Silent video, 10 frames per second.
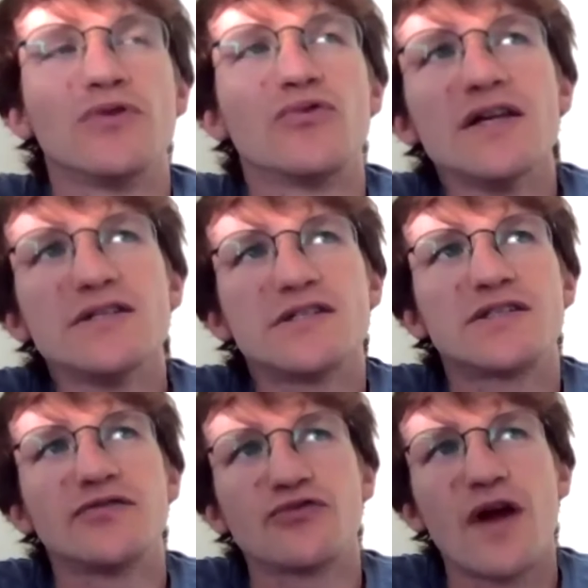raised
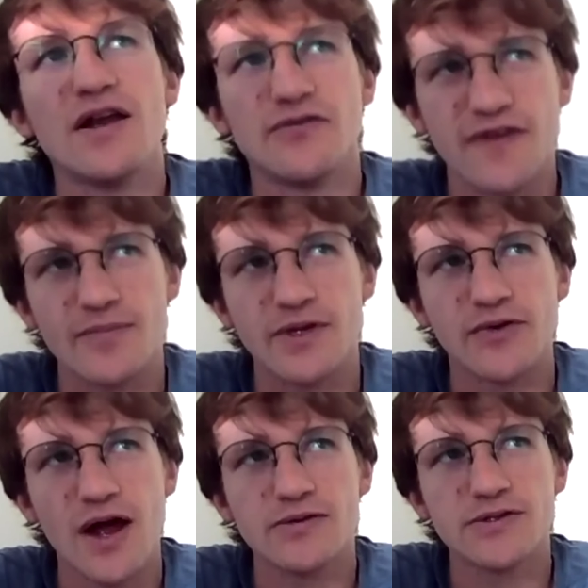some friend and family
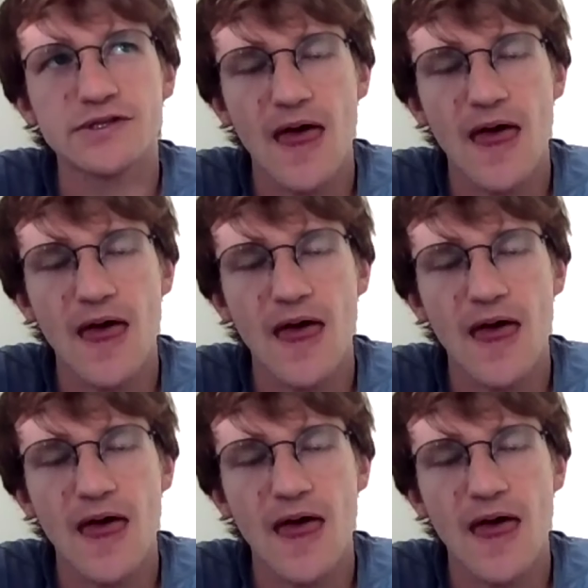rounds